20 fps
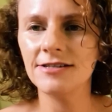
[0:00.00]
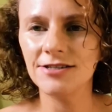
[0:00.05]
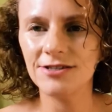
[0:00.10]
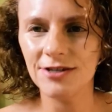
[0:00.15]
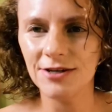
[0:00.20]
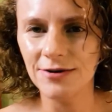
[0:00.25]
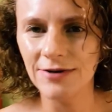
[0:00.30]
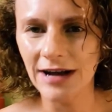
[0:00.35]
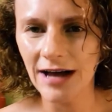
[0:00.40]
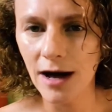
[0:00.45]

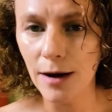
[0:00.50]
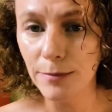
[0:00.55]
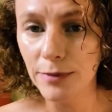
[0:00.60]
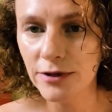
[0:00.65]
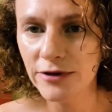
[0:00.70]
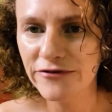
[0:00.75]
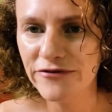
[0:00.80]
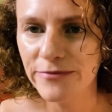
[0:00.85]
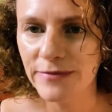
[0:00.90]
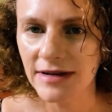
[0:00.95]
So a couple
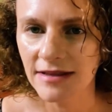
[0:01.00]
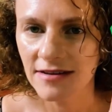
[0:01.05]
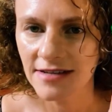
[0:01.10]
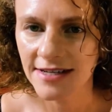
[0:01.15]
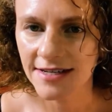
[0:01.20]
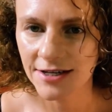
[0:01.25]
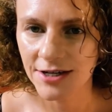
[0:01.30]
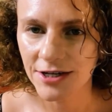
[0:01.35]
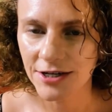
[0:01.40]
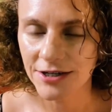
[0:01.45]
of
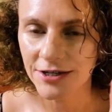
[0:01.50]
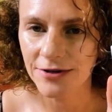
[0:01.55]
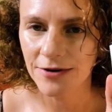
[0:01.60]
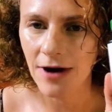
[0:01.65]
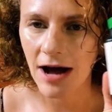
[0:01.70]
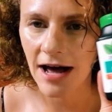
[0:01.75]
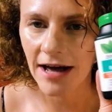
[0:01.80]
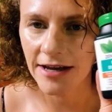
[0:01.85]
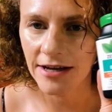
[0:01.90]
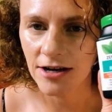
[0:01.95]
months ago,
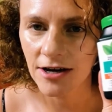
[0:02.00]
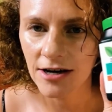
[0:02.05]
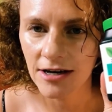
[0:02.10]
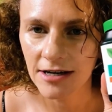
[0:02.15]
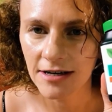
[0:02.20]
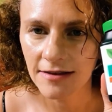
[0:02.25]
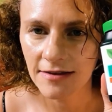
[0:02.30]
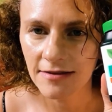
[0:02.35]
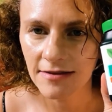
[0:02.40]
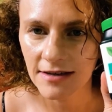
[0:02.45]
I
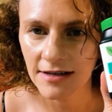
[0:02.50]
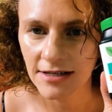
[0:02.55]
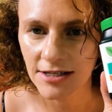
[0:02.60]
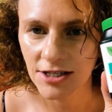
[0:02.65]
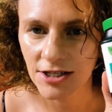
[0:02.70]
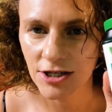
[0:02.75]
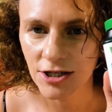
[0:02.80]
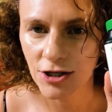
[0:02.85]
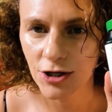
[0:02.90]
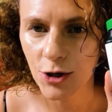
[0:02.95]
got
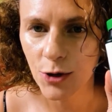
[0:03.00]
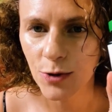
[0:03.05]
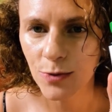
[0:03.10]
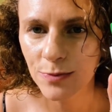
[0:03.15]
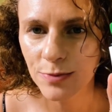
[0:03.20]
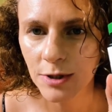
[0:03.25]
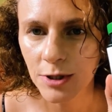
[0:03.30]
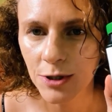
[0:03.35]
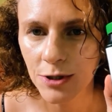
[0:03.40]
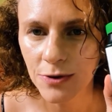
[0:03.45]
this no
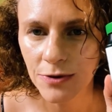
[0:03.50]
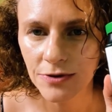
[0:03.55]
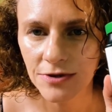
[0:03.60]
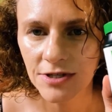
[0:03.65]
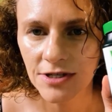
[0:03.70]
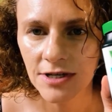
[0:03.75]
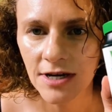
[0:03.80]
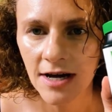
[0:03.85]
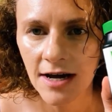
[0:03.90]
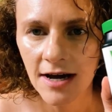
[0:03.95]

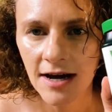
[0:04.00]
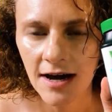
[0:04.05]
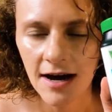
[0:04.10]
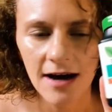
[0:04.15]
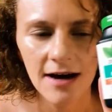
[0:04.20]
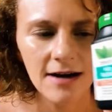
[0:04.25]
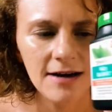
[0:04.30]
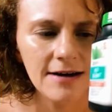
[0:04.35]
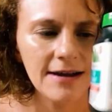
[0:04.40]
bloat uh,